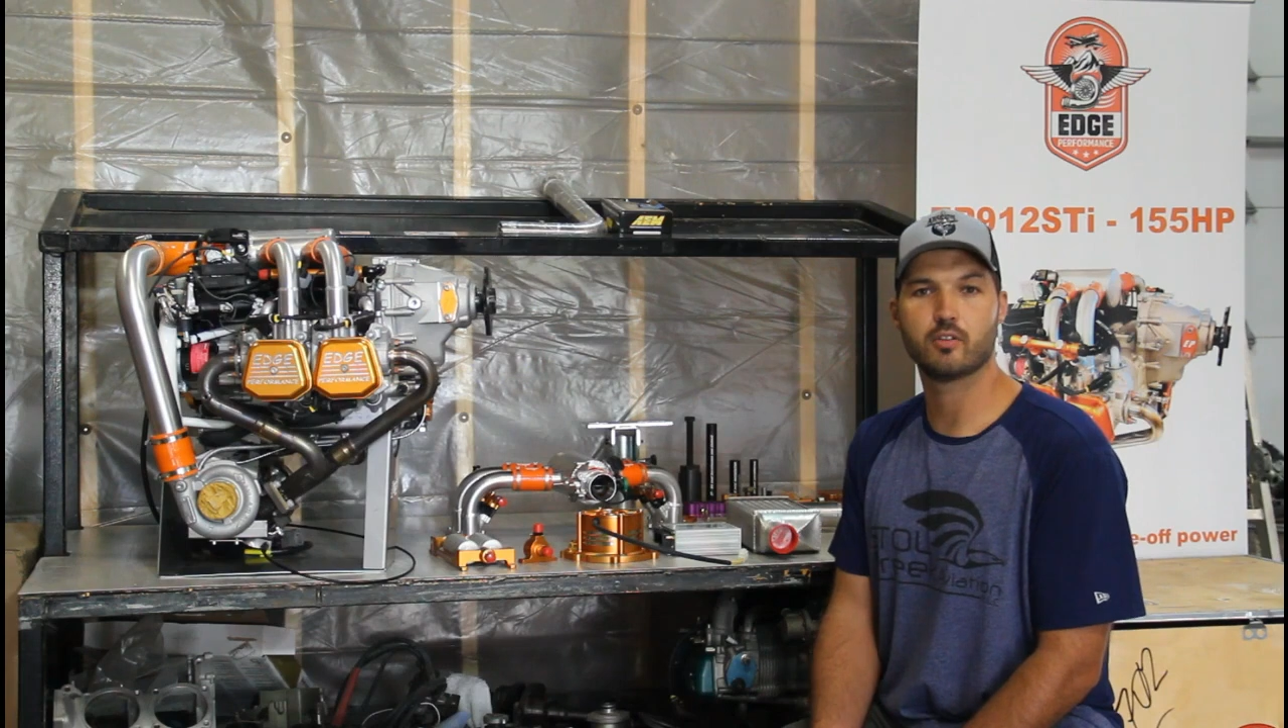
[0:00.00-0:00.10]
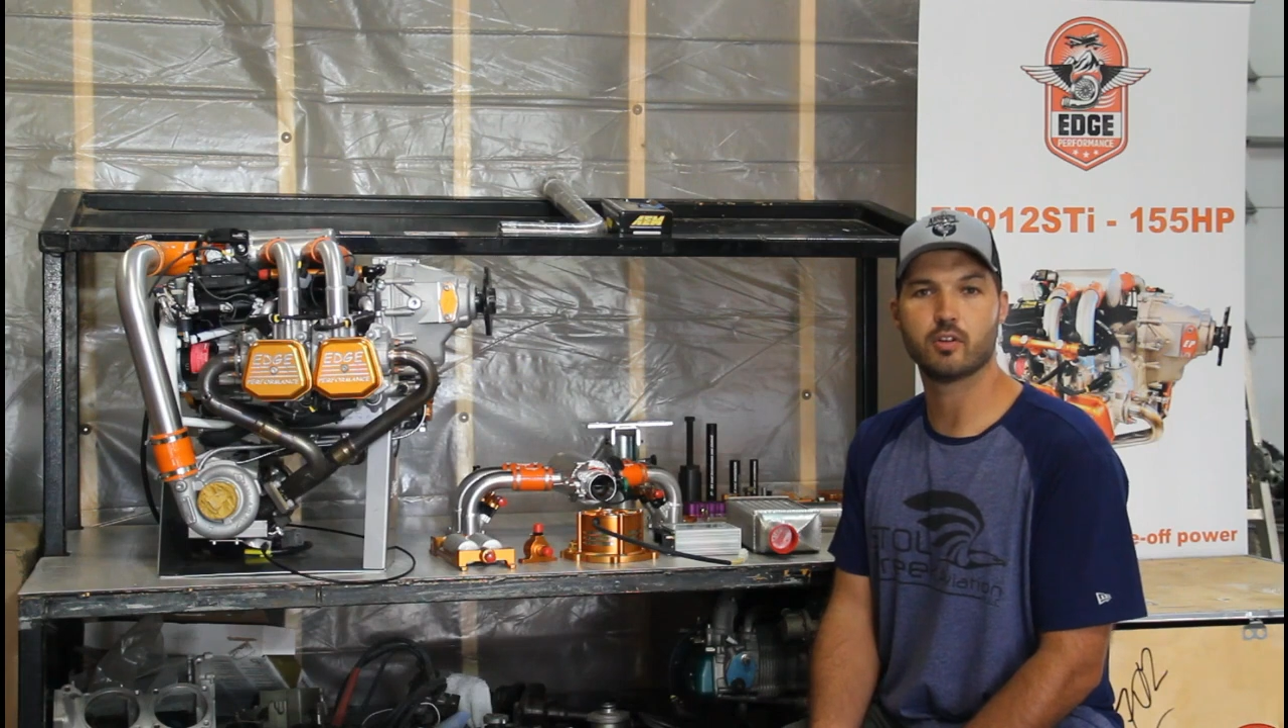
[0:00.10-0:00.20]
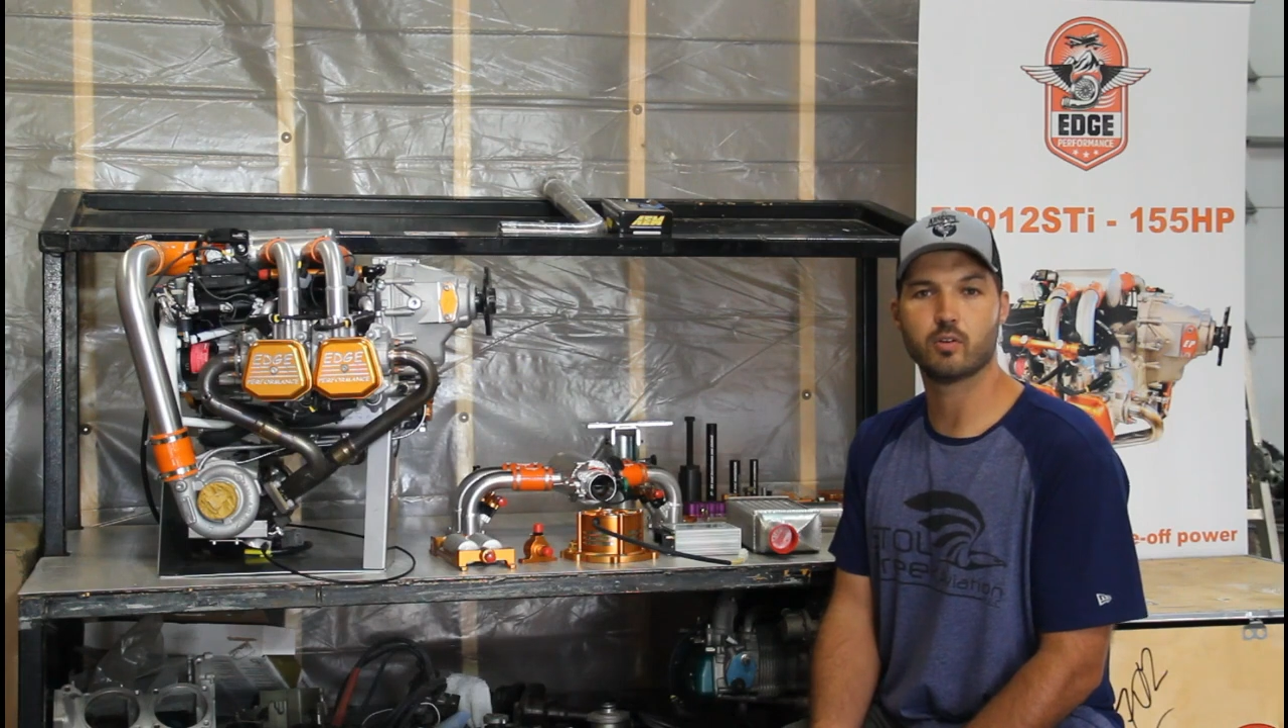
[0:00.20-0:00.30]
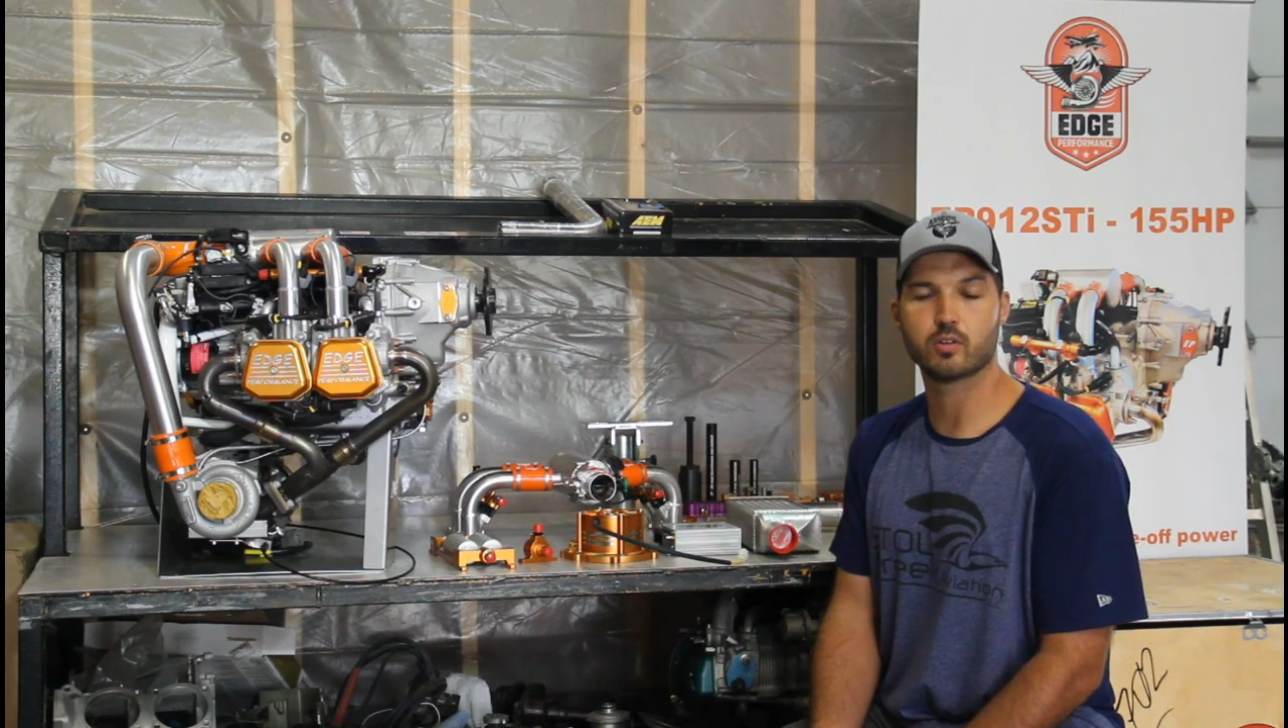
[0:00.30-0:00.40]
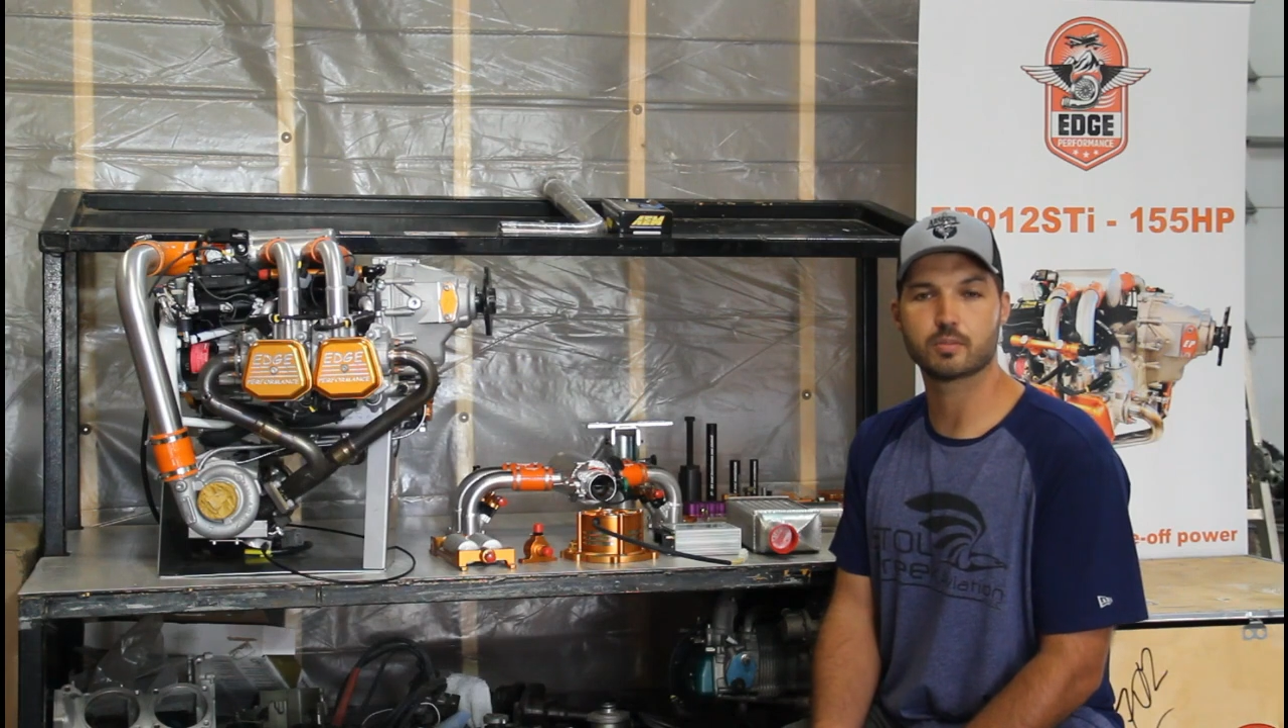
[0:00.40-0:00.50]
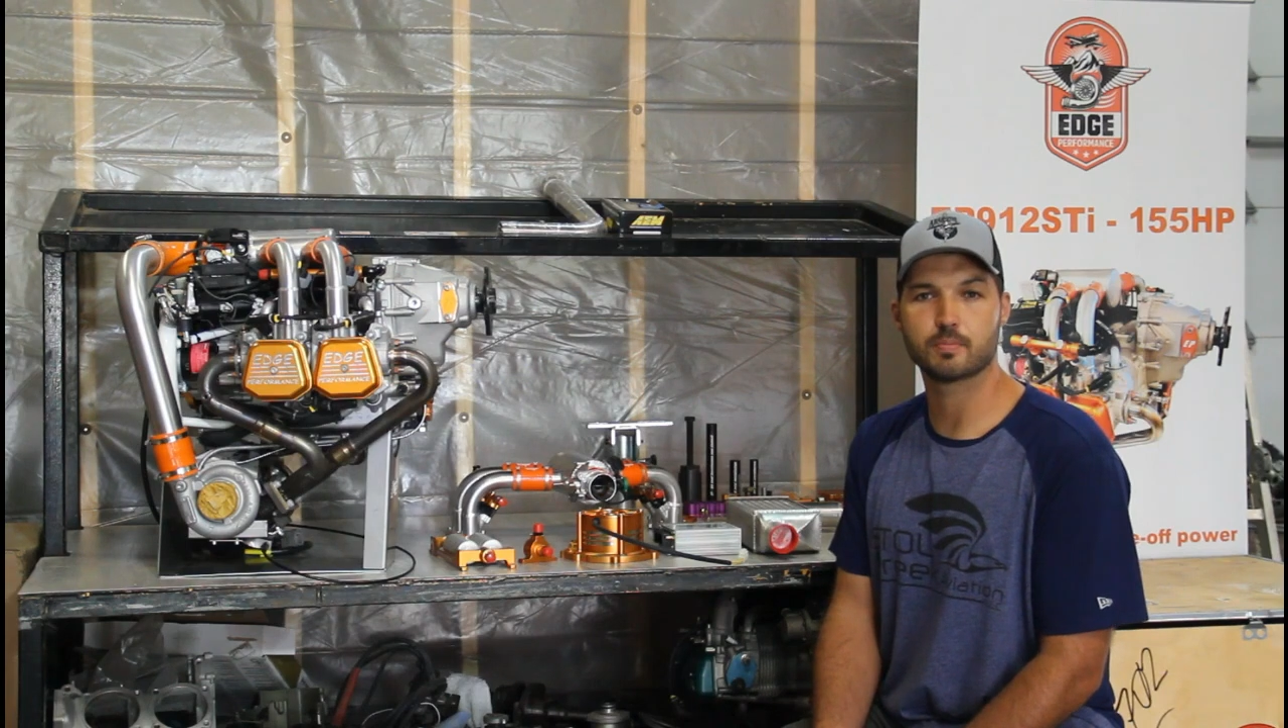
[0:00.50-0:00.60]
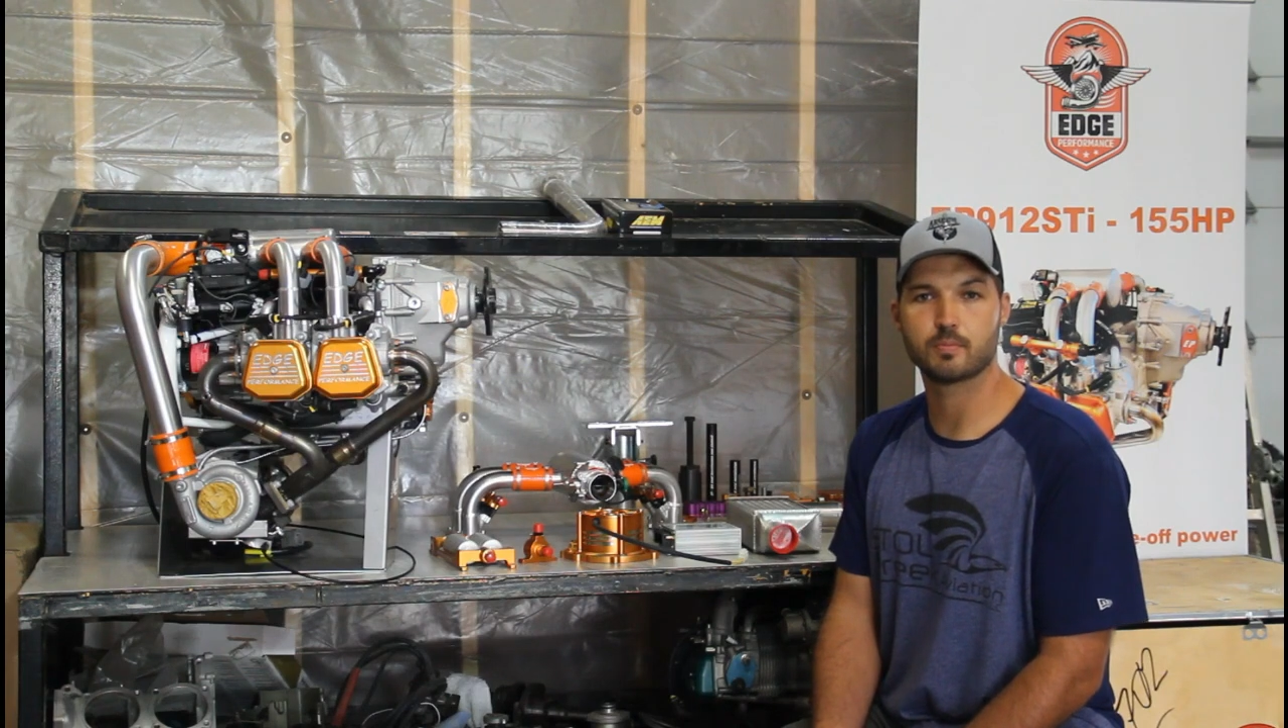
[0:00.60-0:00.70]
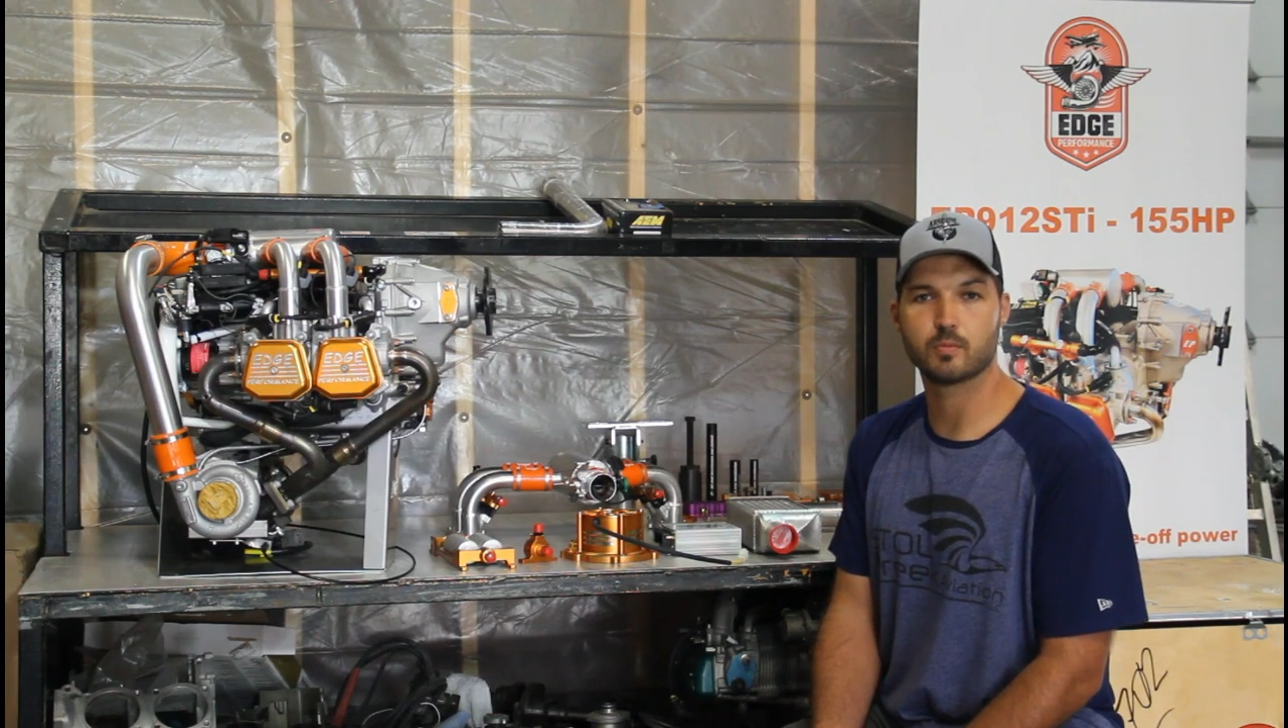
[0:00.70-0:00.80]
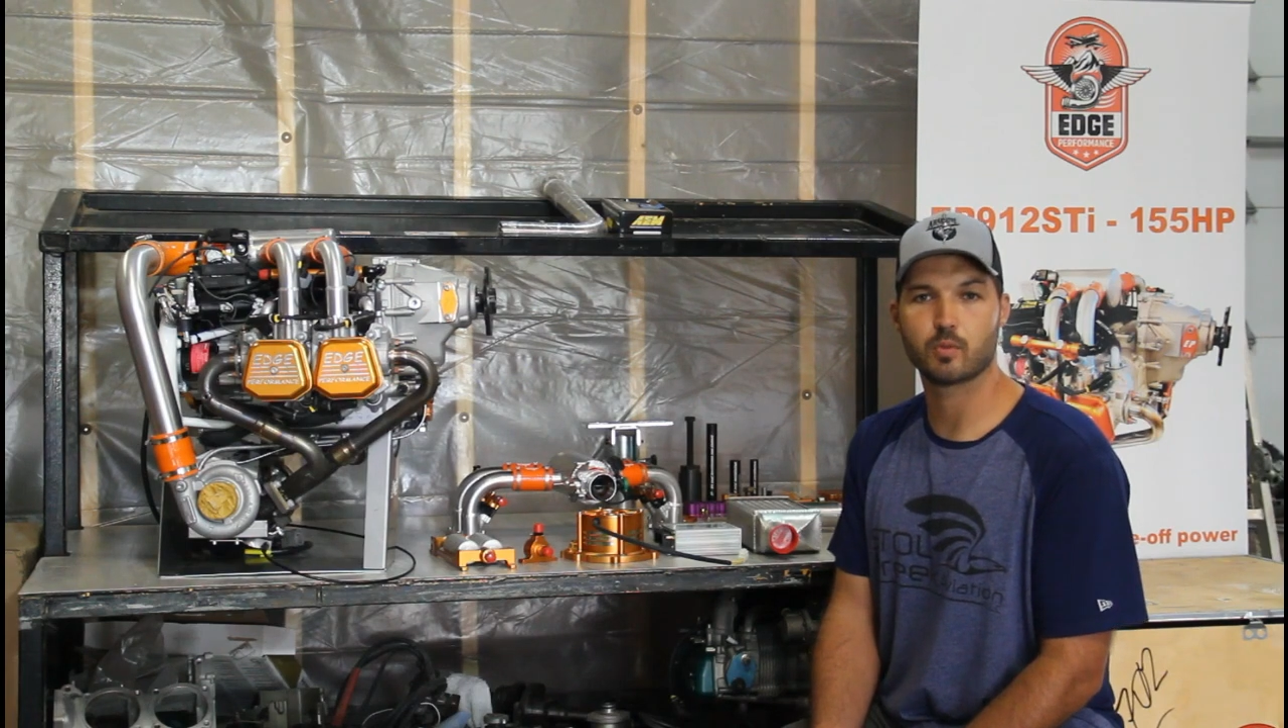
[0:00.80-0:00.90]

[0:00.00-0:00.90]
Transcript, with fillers: horse